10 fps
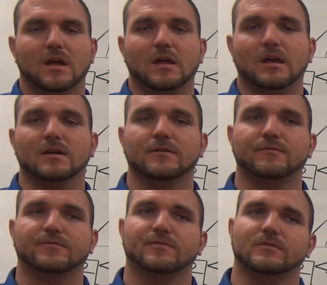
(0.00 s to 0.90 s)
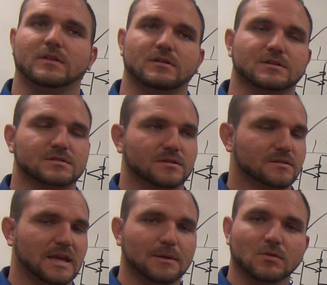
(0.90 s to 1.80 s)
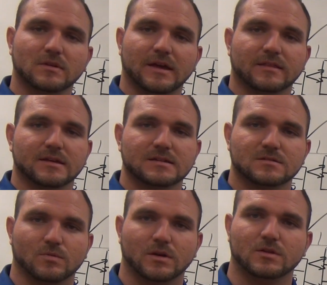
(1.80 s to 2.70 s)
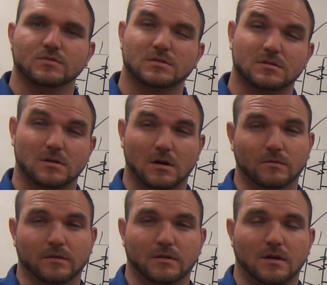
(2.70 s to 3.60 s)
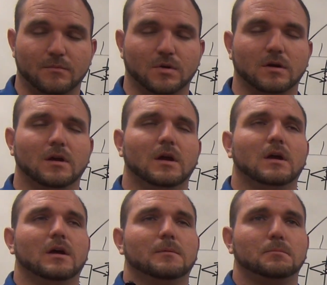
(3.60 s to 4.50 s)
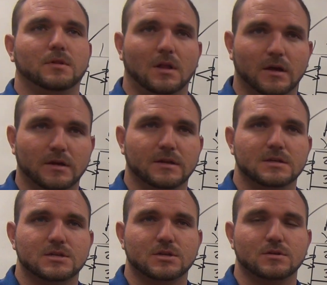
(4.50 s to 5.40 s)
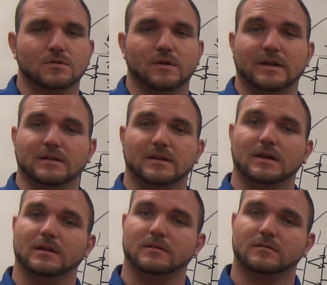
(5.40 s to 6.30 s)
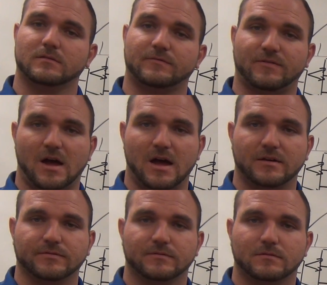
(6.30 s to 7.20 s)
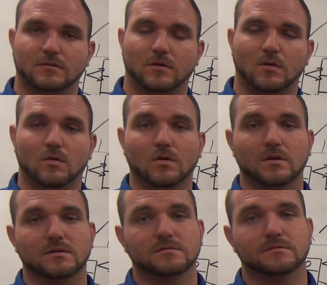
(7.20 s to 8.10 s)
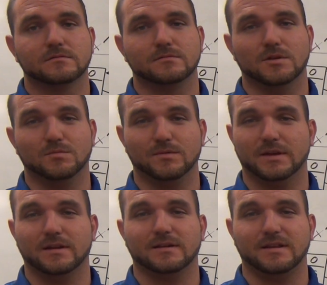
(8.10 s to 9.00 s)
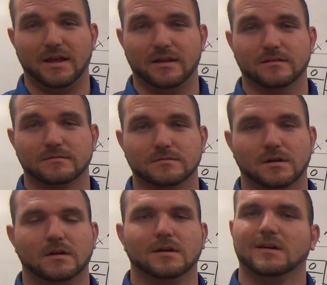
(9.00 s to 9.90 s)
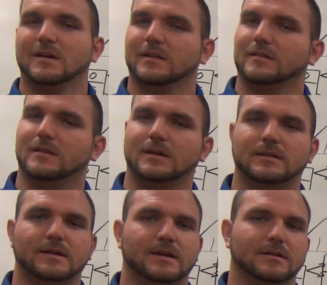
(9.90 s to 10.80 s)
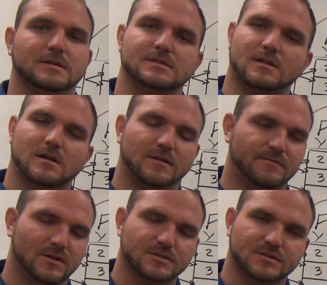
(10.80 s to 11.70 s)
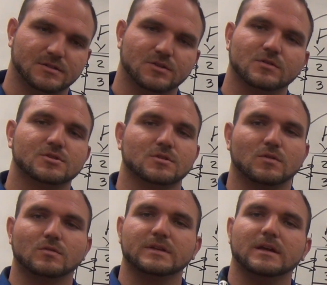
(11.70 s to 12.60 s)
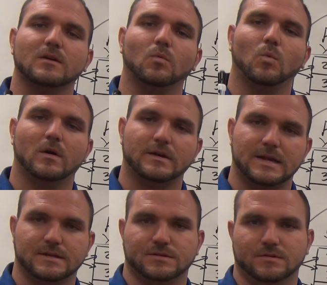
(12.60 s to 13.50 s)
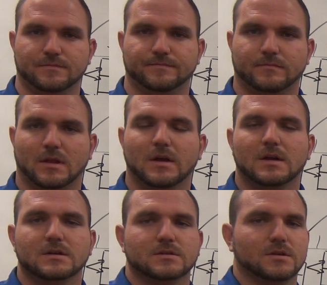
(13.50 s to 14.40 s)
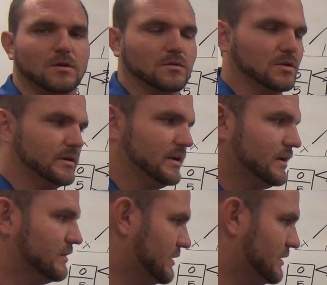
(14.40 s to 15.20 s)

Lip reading: If there is a table like this where you start with a number, plug in 2 and get 5, or you get a 10, then that is not a function. You should only get one answer. So looking at